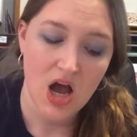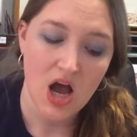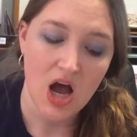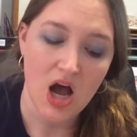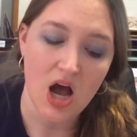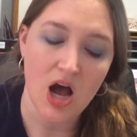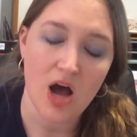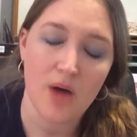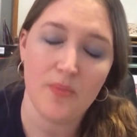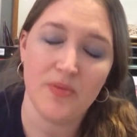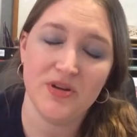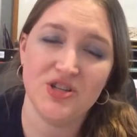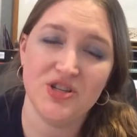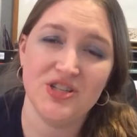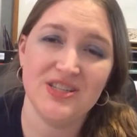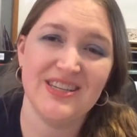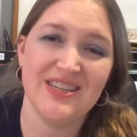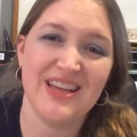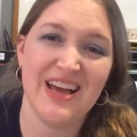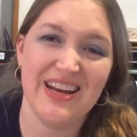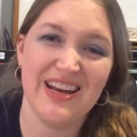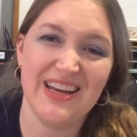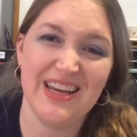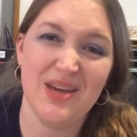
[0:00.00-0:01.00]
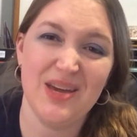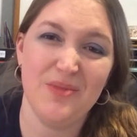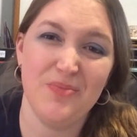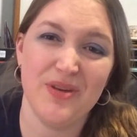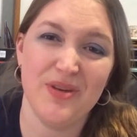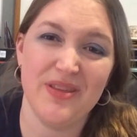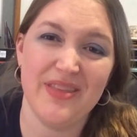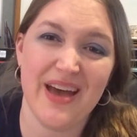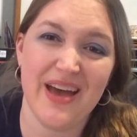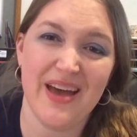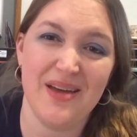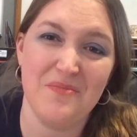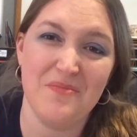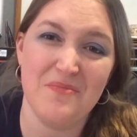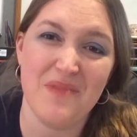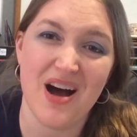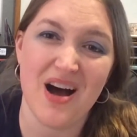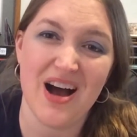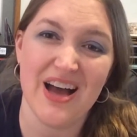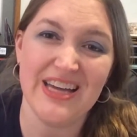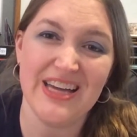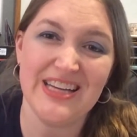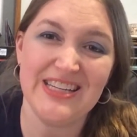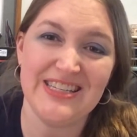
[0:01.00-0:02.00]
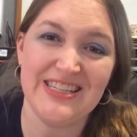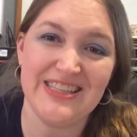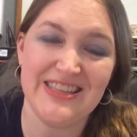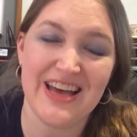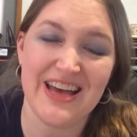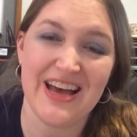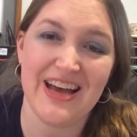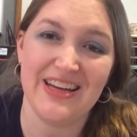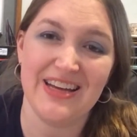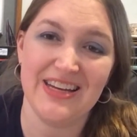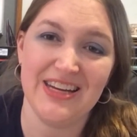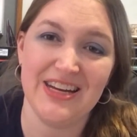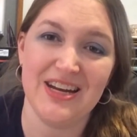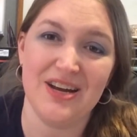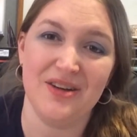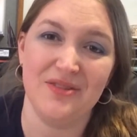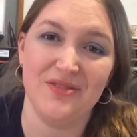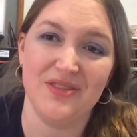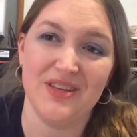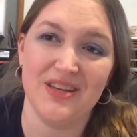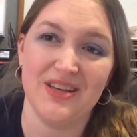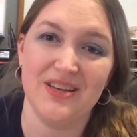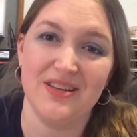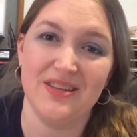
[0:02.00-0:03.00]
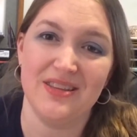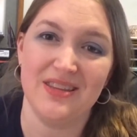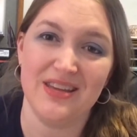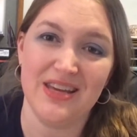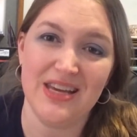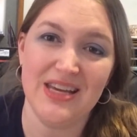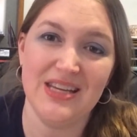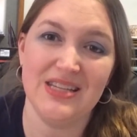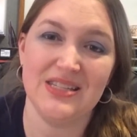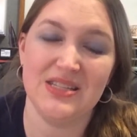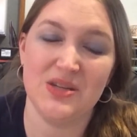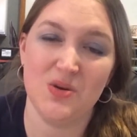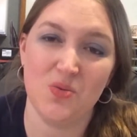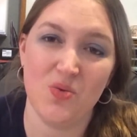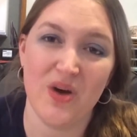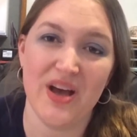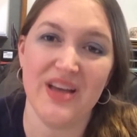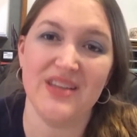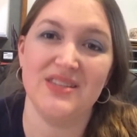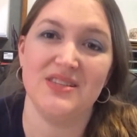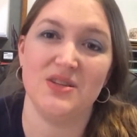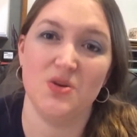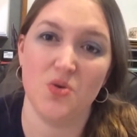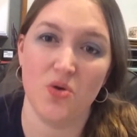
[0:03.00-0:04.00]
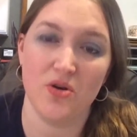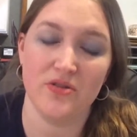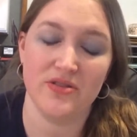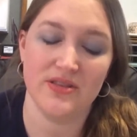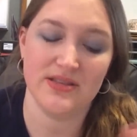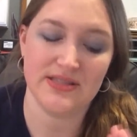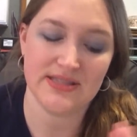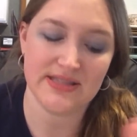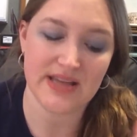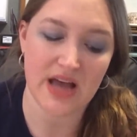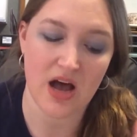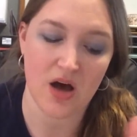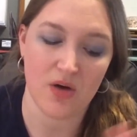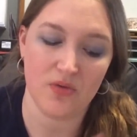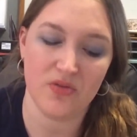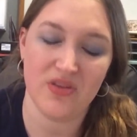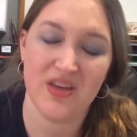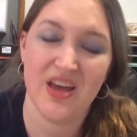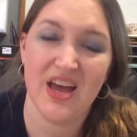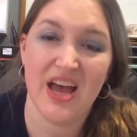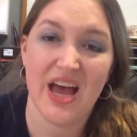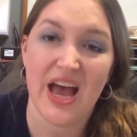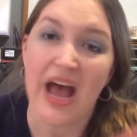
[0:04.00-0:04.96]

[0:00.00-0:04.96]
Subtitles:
But just kind of keep that in mind that, the east and west, north and south,